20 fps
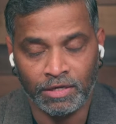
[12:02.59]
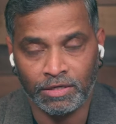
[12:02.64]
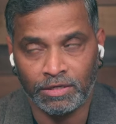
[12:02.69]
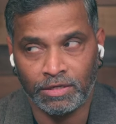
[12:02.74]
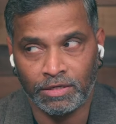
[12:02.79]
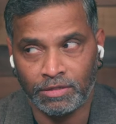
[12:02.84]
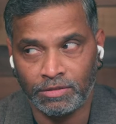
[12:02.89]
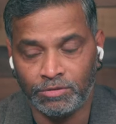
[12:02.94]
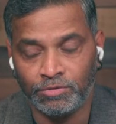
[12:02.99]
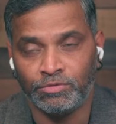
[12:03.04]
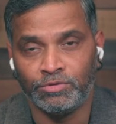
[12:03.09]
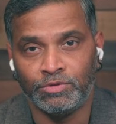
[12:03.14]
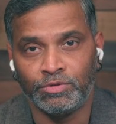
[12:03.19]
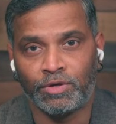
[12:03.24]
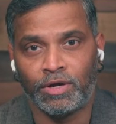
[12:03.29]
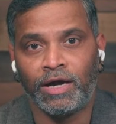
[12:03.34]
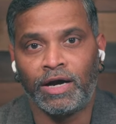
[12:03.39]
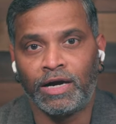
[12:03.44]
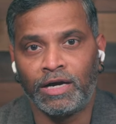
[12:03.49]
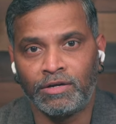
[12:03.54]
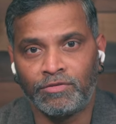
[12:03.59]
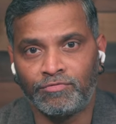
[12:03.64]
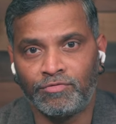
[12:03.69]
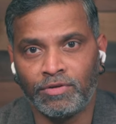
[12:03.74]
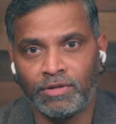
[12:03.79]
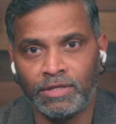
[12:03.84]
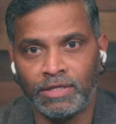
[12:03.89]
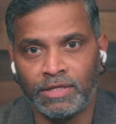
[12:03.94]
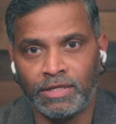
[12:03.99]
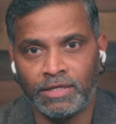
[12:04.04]
Uh, you, you can't
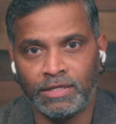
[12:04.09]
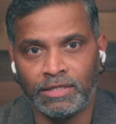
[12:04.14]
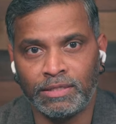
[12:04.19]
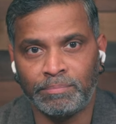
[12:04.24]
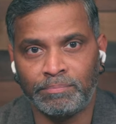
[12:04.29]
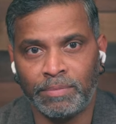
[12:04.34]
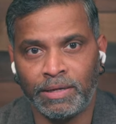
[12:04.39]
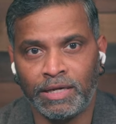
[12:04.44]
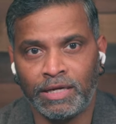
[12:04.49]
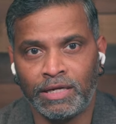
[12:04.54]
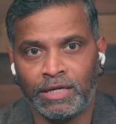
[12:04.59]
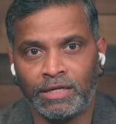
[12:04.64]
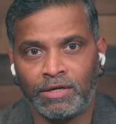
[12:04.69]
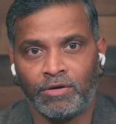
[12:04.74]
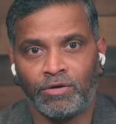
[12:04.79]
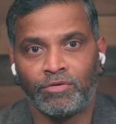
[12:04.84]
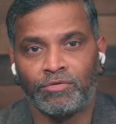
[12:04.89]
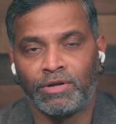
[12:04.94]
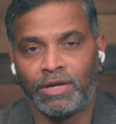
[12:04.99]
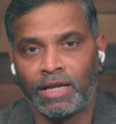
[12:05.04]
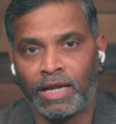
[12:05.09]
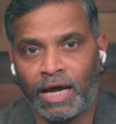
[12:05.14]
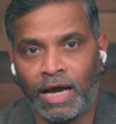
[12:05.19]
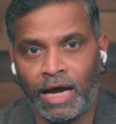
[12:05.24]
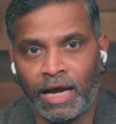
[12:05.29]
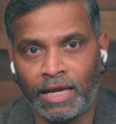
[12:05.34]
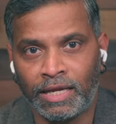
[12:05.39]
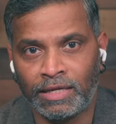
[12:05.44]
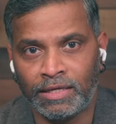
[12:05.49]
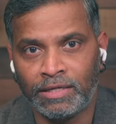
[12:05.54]
fully depend or
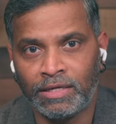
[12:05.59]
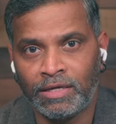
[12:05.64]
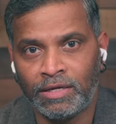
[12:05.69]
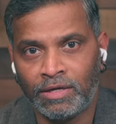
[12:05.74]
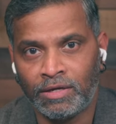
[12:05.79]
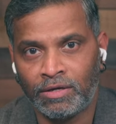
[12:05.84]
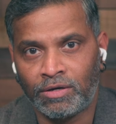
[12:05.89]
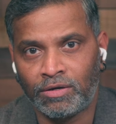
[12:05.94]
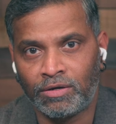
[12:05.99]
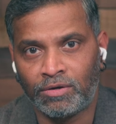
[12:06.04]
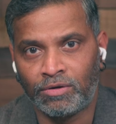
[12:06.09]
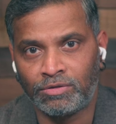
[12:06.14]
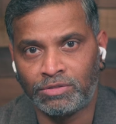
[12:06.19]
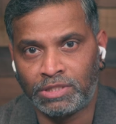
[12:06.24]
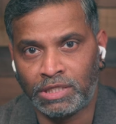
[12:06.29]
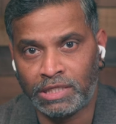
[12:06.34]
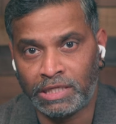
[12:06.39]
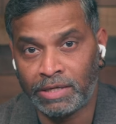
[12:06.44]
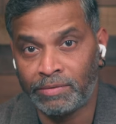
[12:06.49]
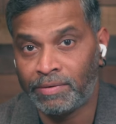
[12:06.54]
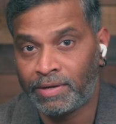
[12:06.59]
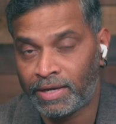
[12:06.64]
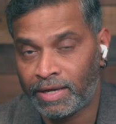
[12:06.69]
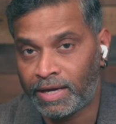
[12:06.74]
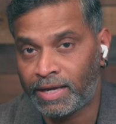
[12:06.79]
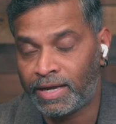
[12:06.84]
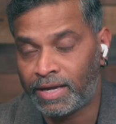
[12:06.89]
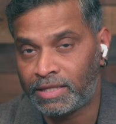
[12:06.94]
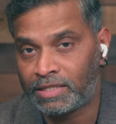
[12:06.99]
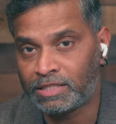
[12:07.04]
rely on generative
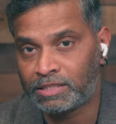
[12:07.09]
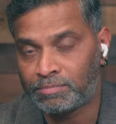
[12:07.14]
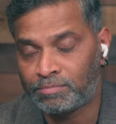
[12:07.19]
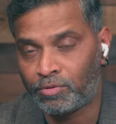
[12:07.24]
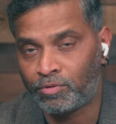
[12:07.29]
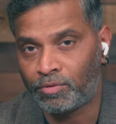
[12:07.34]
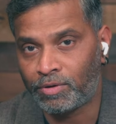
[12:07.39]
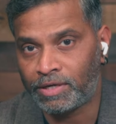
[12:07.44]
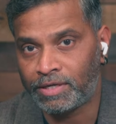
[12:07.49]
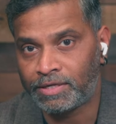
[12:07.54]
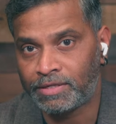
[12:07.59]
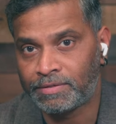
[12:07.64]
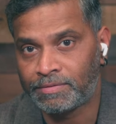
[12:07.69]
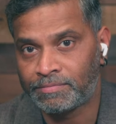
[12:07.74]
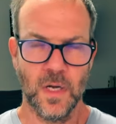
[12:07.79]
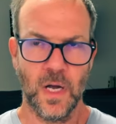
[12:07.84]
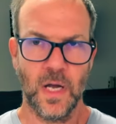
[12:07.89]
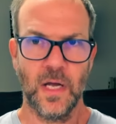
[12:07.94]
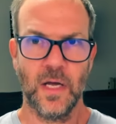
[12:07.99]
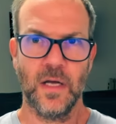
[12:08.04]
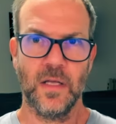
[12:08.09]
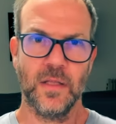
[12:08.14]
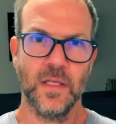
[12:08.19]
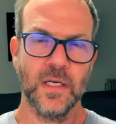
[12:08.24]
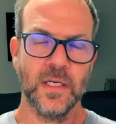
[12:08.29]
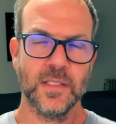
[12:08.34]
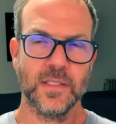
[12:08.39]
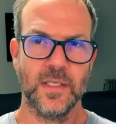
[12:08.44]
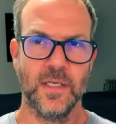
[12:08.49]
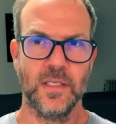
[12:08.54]
AI at this point? I think
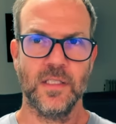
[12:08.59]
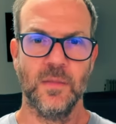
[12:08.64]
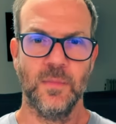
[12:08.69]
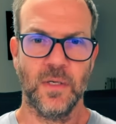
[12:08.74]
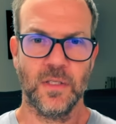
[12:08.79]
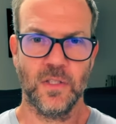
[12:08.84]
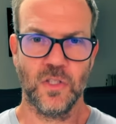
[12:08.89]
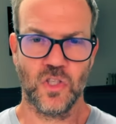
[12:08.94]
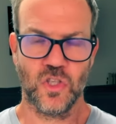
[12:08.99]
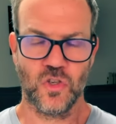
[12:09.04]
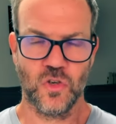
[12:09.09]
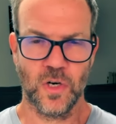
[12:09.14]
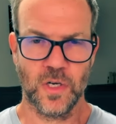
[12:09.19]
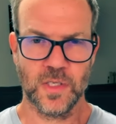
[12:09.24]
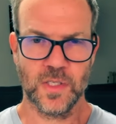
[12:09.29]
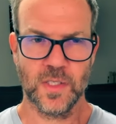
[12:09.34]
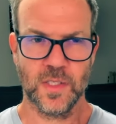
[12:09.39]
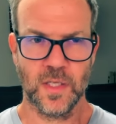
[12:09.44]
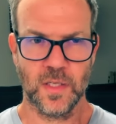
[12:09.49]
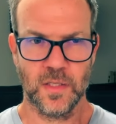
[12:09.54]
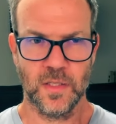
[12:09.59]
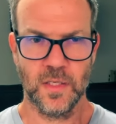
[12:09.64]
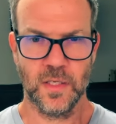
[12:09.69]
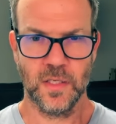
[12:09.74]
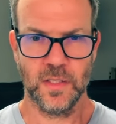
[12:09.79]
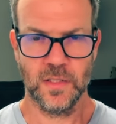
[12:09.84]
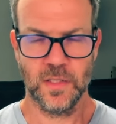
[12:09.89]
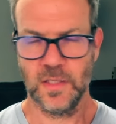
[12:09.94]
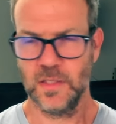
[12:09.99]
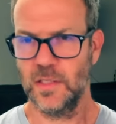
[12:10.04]
it's less about the trust. I think
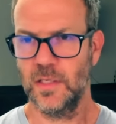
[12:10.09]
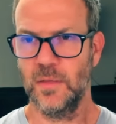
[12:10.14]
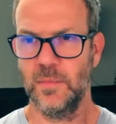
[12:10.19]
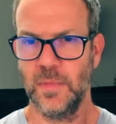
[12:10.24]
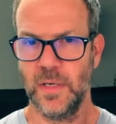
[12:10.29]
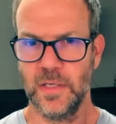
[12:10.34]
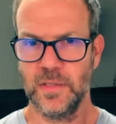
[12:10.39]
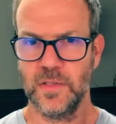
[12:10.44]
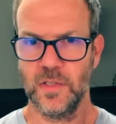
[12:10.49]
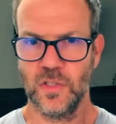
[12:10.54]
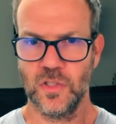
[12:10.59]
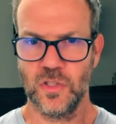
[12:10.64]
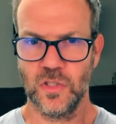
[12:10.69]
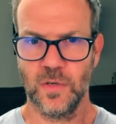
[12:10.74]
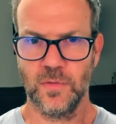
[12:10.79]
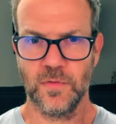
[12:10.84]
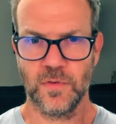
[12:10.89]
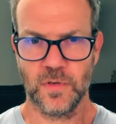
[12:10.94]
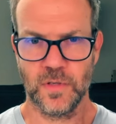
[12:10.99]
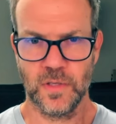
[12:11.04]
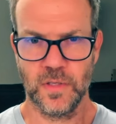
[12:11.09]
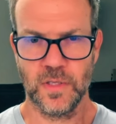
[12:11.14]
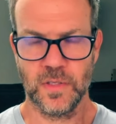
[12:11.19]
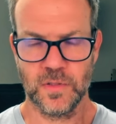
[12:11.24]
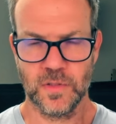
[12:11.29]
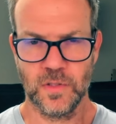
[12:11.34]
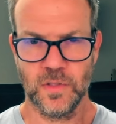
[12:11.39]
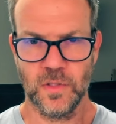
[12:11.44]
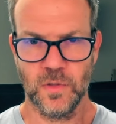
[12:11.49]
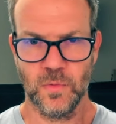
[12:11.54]
it does an amazing job for things
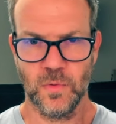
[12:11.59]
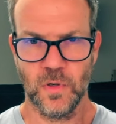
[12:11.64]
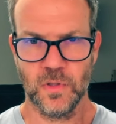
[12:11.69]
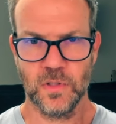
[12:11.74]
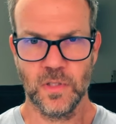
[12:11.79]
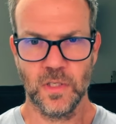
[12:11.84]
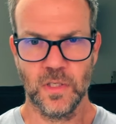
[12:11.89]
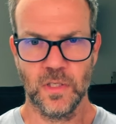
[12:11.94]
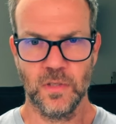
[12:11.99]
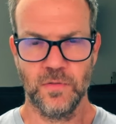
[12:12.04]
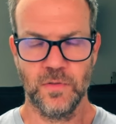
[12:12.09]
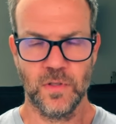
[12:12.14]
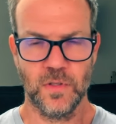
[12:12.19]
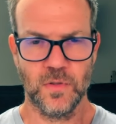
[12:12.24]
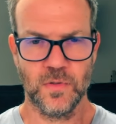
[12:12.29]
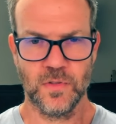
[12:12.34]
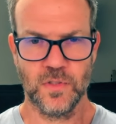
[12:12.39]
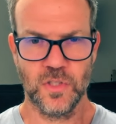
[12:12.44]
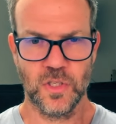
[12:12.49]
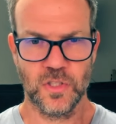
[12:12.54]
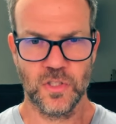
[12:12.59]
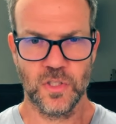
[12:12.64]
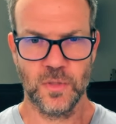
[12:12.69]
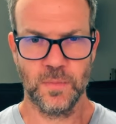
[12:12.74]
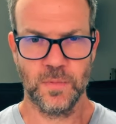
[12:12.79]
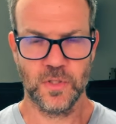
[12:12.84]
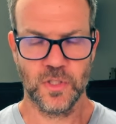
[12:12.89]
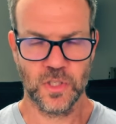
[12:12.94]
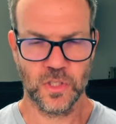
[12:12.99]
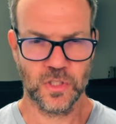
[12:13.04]
that you want. And if you use
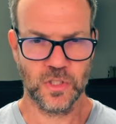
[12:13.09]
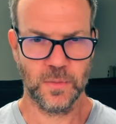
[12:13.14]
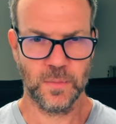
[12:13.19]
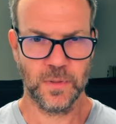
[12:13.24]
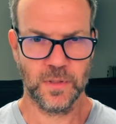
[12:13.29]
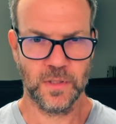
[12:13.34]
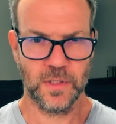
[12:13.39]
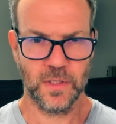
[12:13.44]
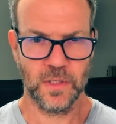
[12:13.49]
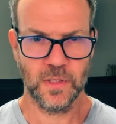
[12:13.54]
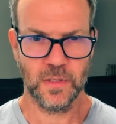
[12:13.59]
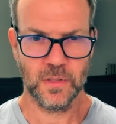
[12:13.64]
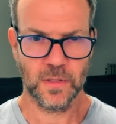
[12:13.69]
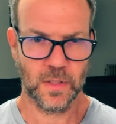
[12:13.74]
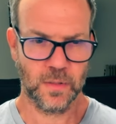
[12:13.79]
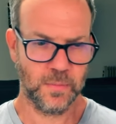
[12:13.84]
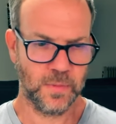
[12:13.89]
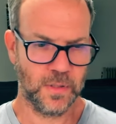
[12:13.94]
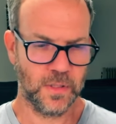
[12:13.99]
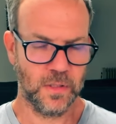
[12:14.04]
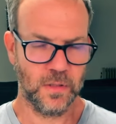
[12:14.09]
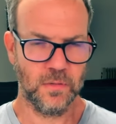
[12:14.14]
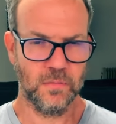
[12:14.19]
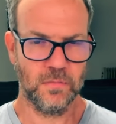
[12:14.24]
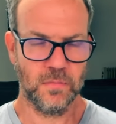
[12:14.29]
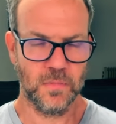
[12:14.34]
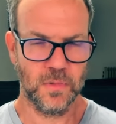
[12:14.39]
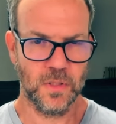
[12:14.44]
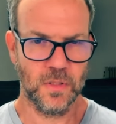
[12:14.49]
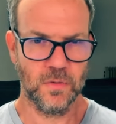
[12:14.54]
ChatGPT, I mean,
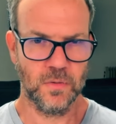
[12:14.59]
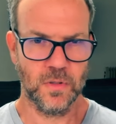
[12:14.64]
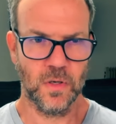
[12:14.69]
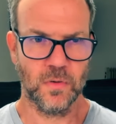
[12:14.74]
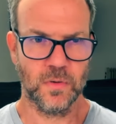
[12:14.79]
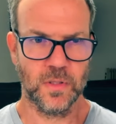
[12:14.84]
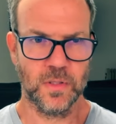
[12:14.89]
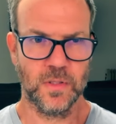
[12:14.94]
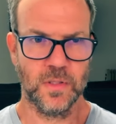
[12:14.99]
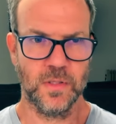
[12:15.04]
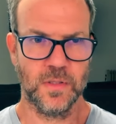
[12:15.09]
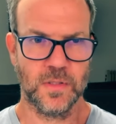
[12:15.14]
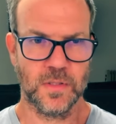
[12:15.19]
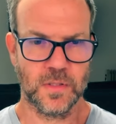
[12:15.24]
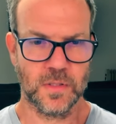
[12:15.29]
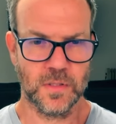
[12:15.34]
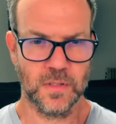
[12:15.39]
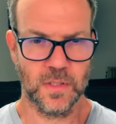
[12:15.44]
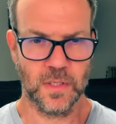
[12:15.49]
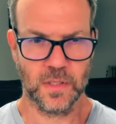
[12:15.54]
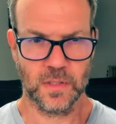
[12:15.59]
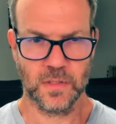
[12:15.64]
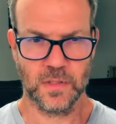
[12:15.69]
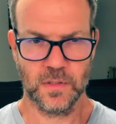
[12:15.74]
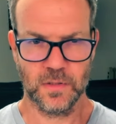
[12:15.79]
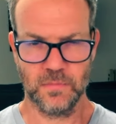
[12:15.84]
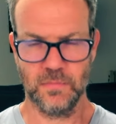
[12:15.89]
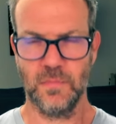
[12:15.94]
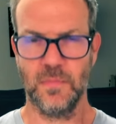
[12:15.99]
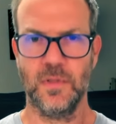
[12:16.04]
you know that it's
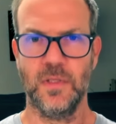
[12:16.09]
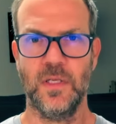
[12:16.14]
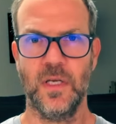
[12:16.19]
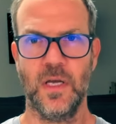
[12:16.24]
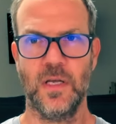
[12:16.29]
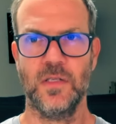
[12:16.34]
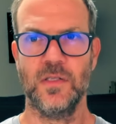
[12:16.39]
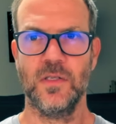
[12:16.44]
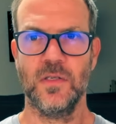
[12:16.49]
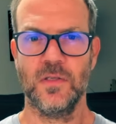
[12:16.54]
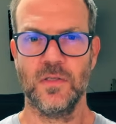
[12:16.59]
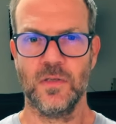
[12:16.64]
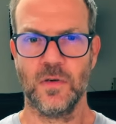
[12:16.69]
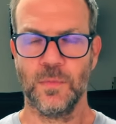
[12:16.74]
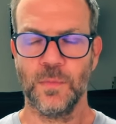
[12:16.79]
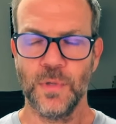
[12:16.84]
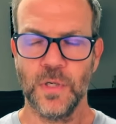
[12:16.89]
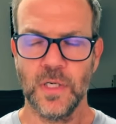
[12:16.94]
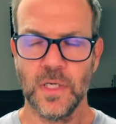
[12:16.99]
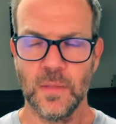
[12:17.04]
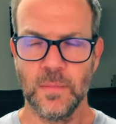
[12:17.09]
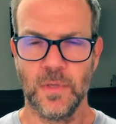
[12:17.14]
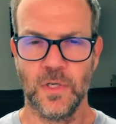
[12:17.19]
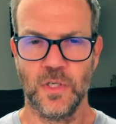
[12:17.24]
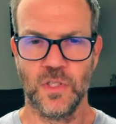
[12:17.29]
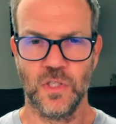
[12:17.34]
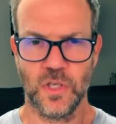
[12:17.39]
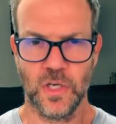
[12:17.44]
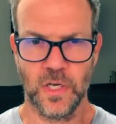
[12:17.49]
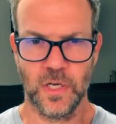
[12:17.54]
that the answers are pretty
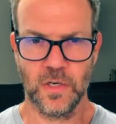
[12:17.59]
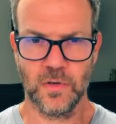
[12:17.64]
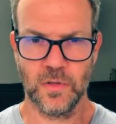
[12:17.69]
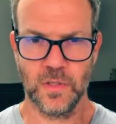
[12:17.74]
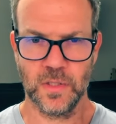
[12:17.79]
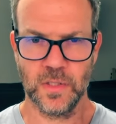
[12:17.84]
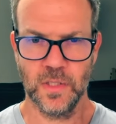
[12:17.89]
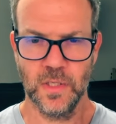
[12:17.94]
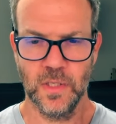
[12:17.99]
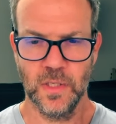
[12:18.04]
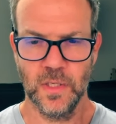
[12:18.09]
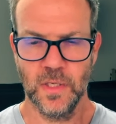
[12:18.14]
much accurate.